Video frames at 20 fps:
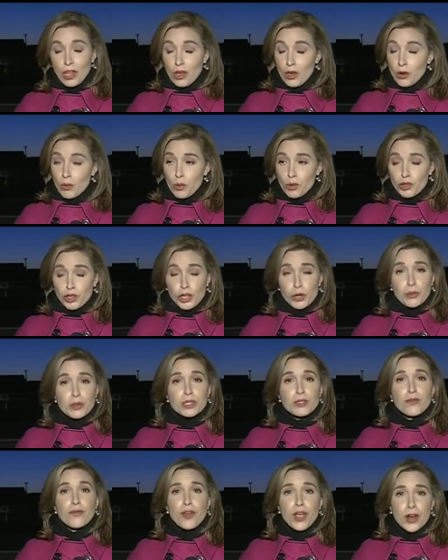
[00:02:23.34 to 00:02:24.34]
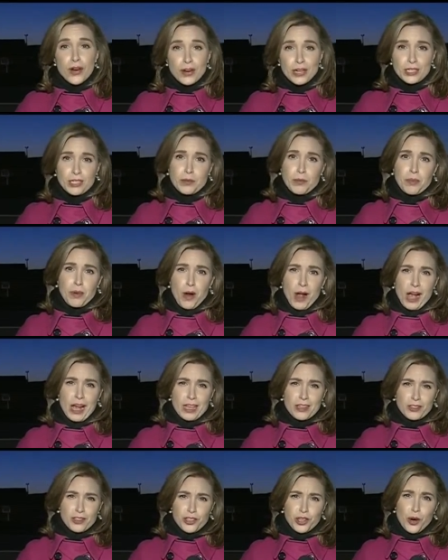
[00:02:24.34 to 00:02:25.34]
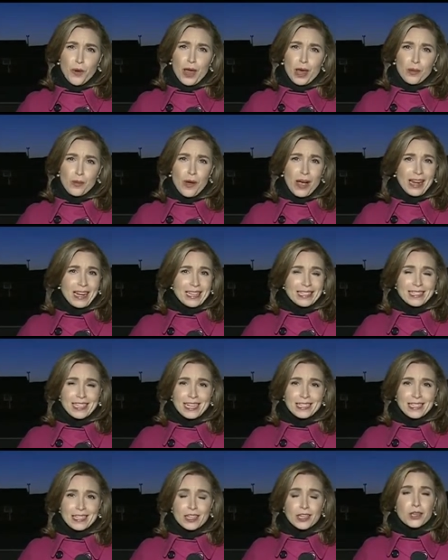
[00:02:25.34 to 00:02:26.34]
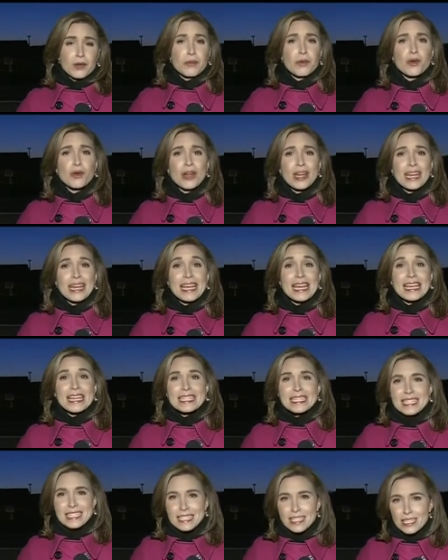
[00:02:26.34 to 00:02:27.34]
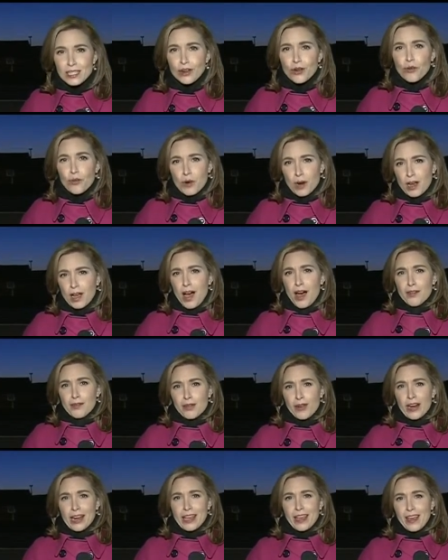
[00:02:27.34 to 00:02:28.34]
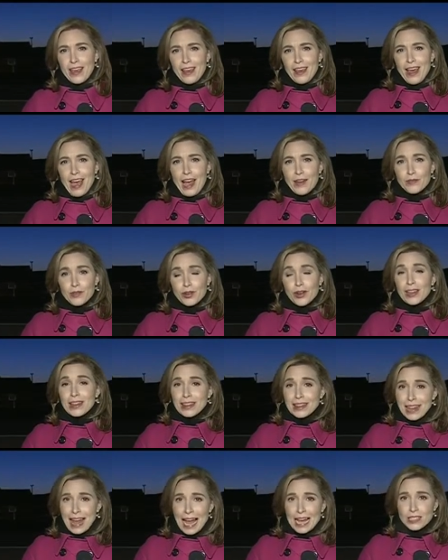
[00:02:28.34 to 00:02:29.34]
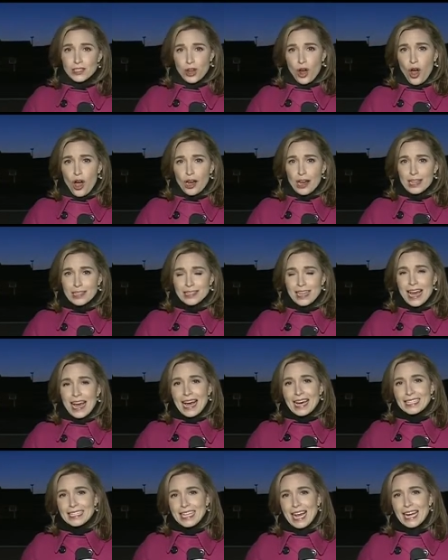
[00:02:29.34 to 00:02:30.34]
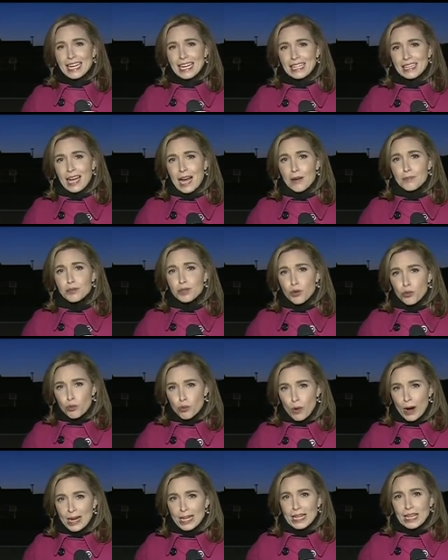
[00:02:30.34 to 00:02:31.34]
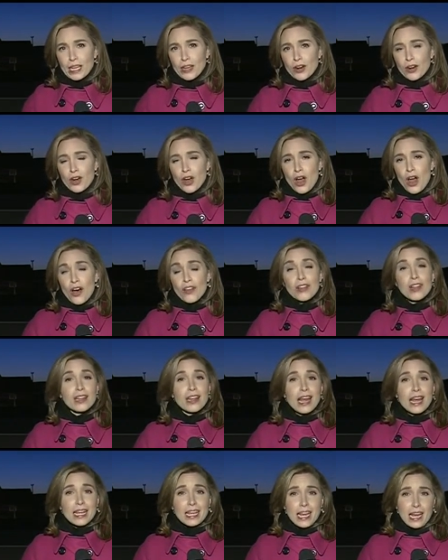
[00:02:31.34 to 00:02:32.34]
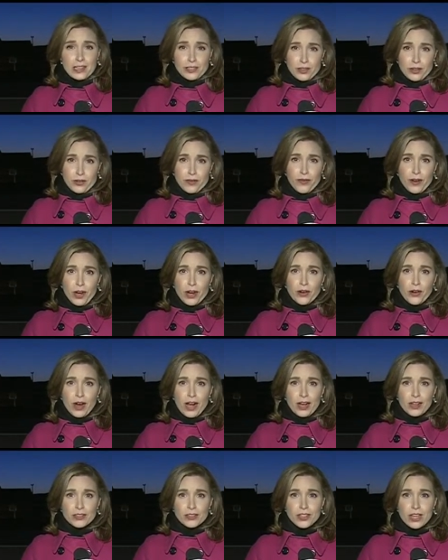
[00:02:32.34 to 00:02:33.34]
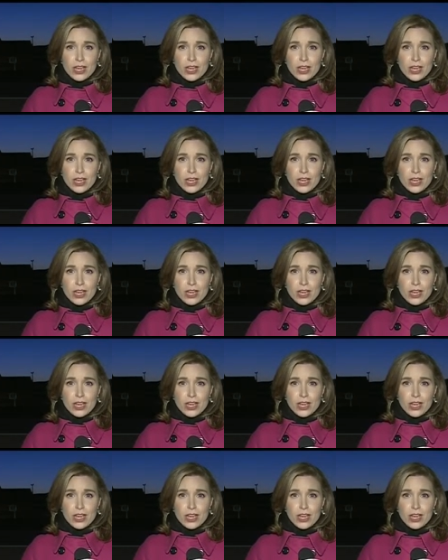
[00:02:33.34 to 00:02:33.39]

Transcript: Well, she was very surprised. Joanne Whiting says that the community is still recovering after last August, a tent collapse right here on the Lancaster Fairgrounds.